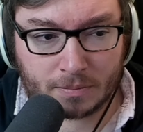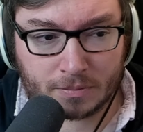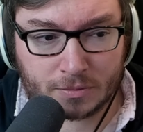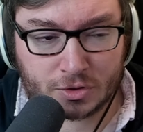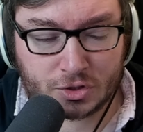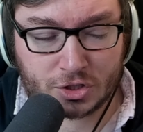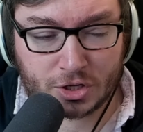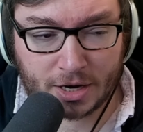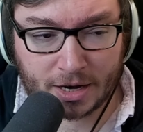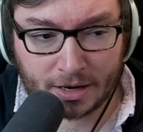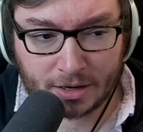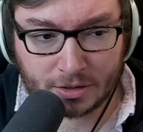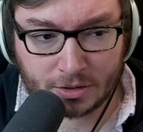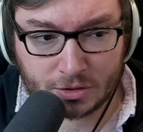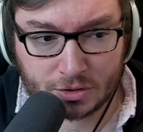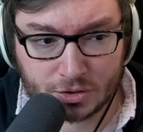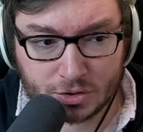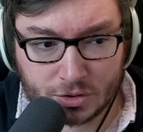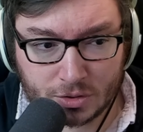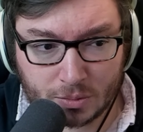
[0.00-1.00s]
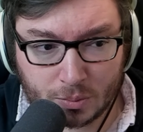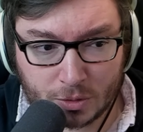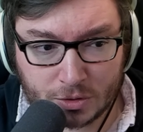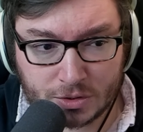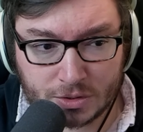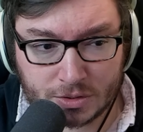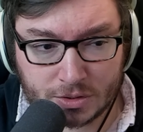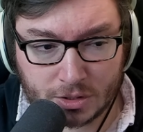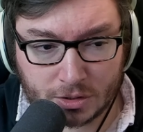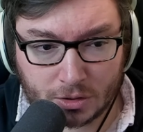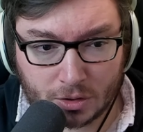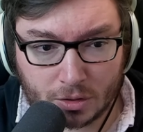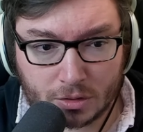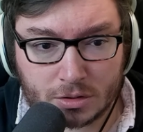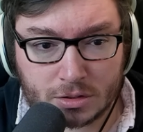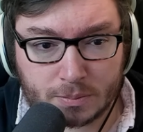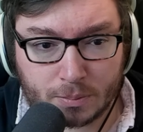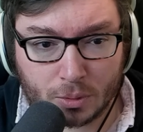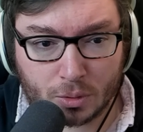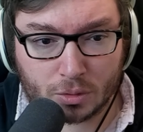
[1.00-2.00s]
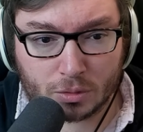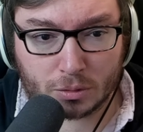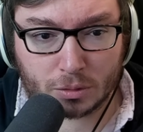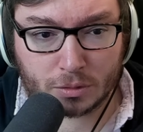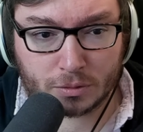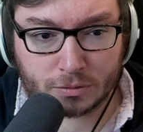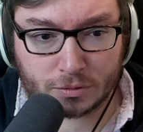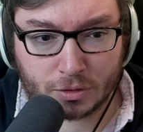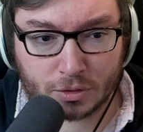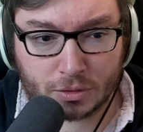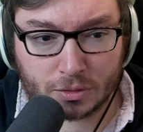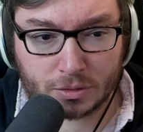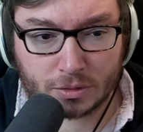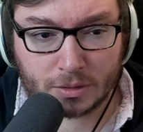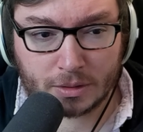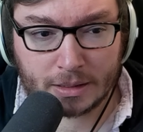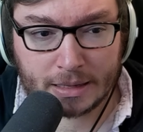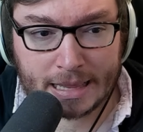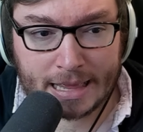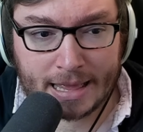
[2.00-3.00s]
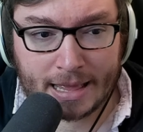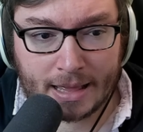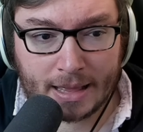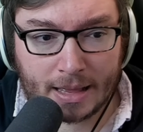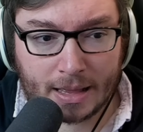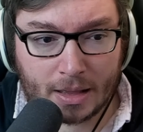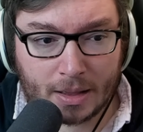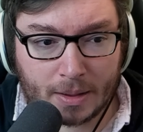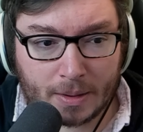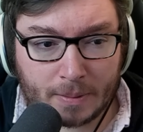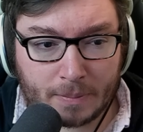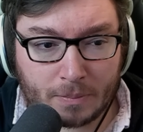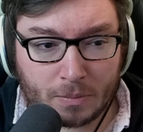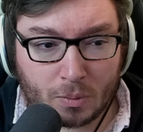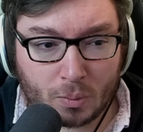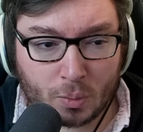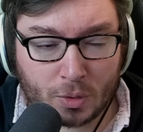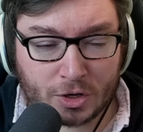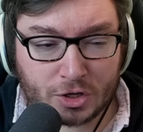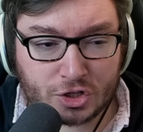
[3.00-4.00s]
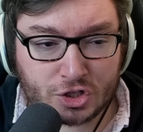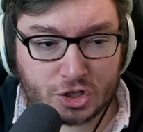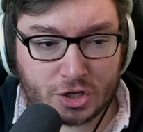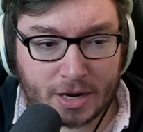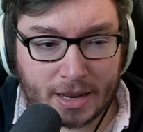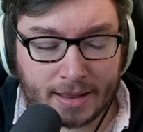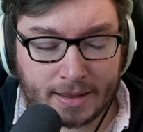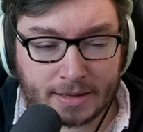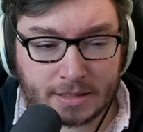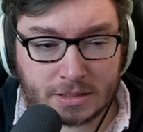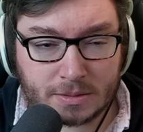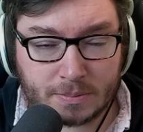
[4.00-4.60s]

change, which is the Ghost Pourer rune, which has